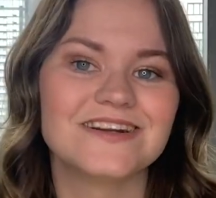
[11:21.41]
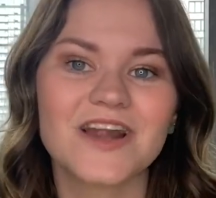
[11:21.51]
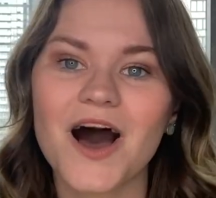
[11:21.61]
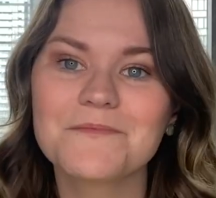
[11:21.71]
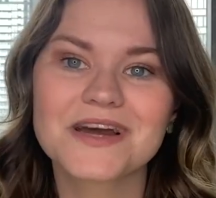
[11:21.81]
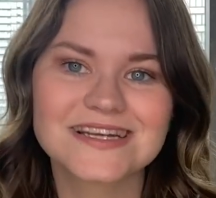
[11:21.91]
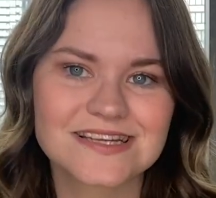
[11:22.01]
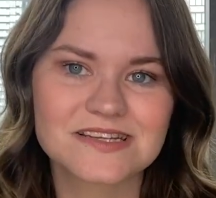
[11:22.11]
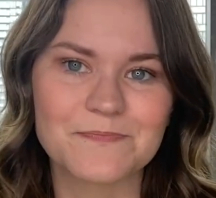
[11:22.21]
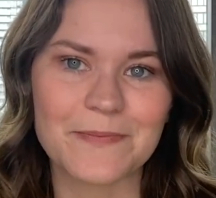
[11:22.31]
not because
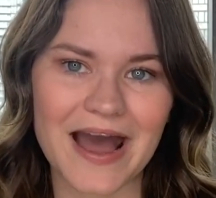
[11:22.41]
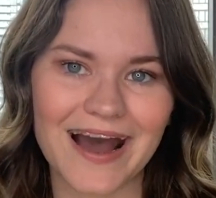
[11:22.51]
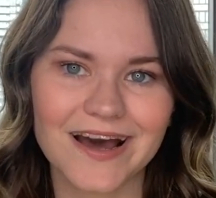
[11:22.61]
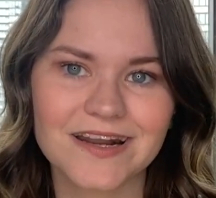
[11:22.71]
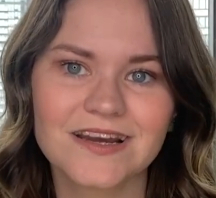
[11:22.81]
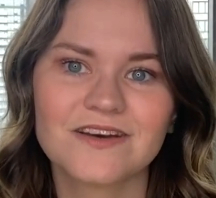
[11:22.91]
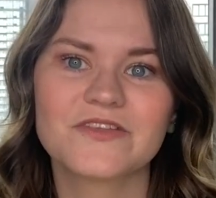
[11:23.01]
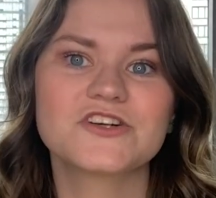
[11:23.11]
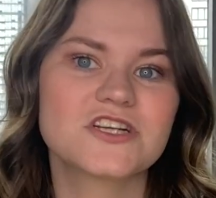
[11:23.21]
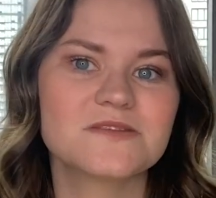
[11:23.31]
it's bad,
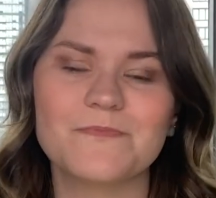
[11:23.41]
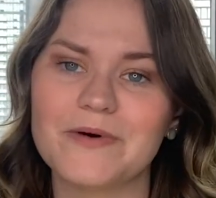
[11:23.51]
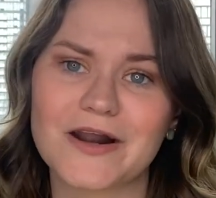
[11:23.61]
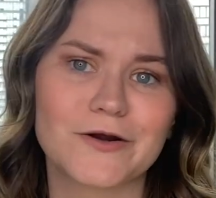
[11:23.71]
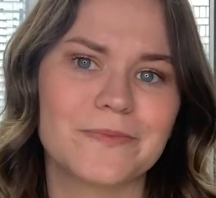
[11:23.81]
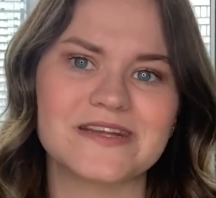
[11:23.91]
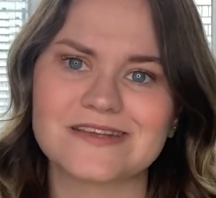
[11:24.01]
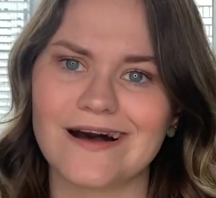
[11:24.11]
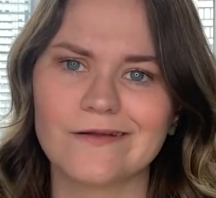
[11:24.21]
there's just better pizza out